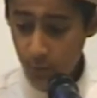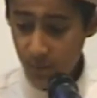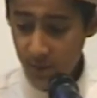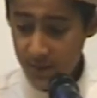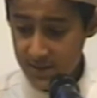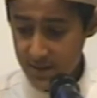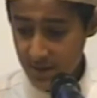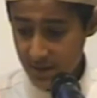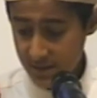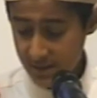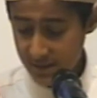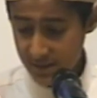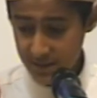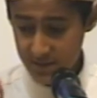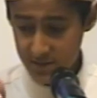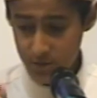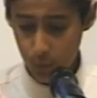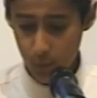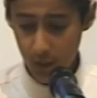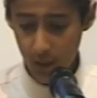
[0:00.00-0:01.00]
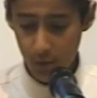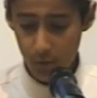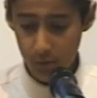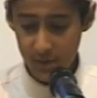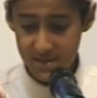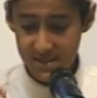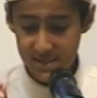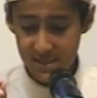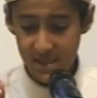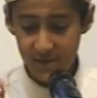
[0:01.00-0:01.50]
at least, we are
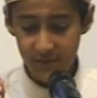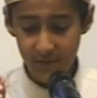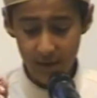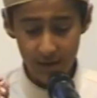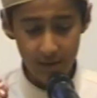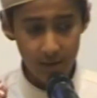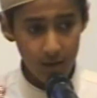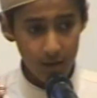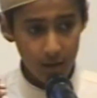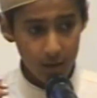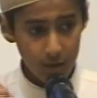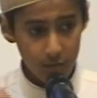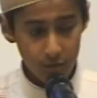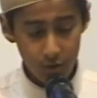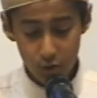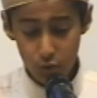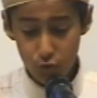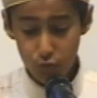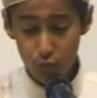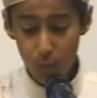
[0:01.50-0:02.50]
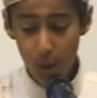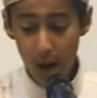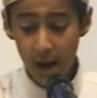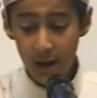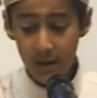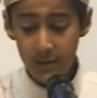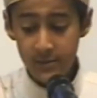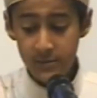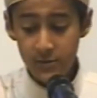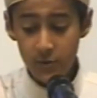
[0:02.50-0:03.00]
receiving the
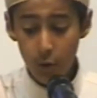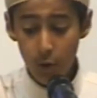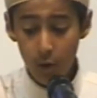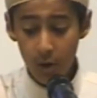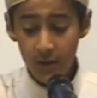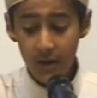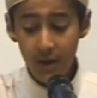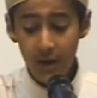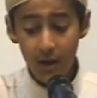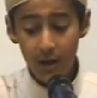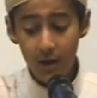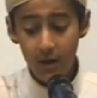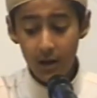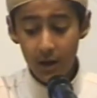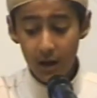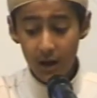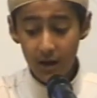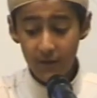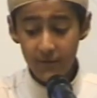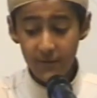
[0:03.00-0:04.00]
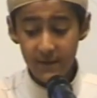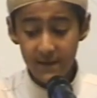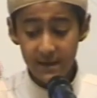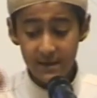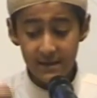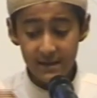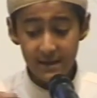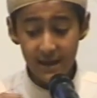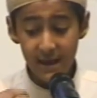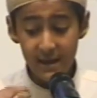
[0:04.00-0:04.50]
grand honor of
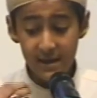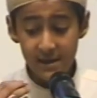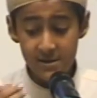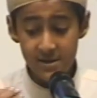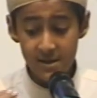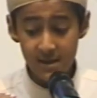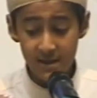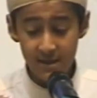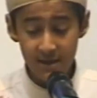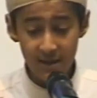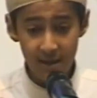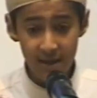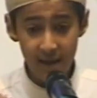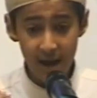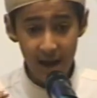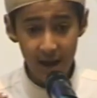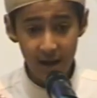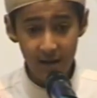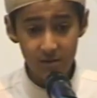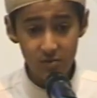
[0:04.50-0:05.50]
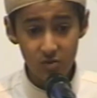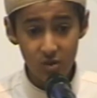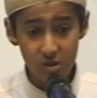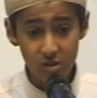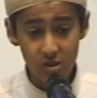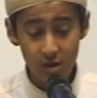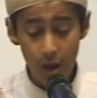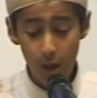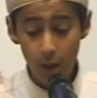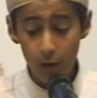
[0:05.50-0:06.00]
engaging in an act that
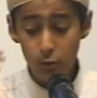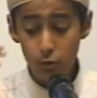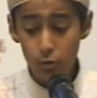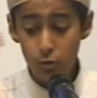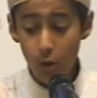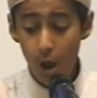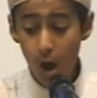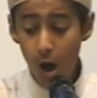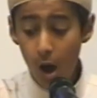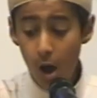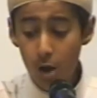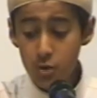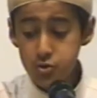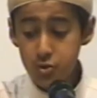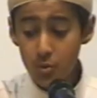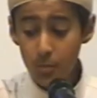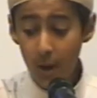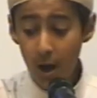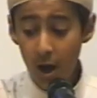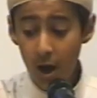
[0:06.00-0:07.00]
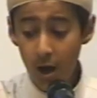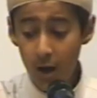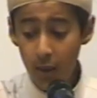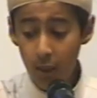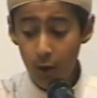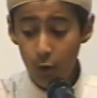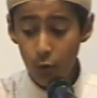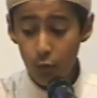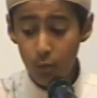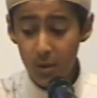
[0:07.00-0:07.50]
Allah subhanahu
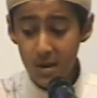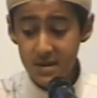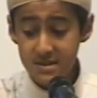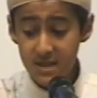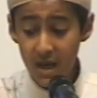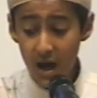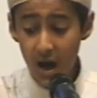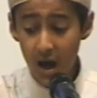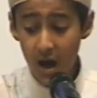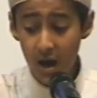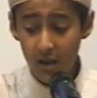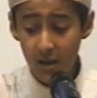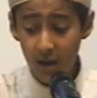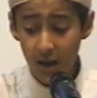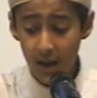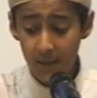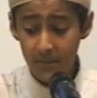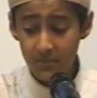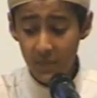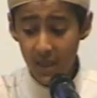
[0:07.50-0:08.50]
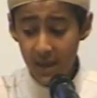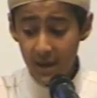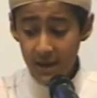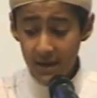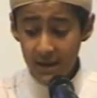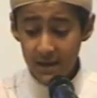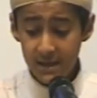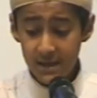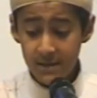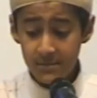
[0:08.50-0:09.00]
wa ta'ala
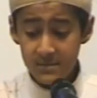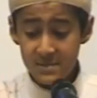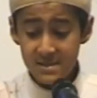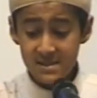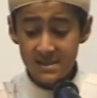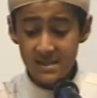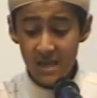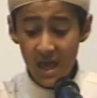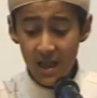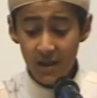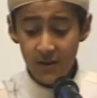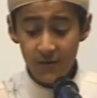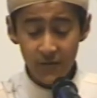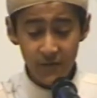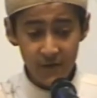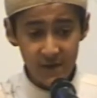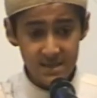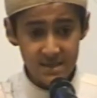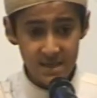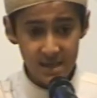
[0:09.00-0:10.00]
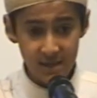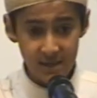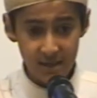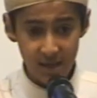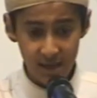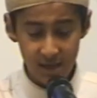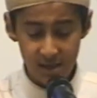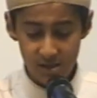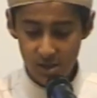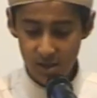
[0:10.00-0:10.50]
Himself is
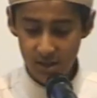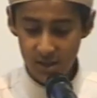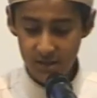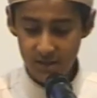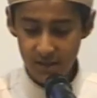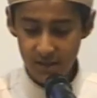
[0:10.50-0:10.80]
engaging in that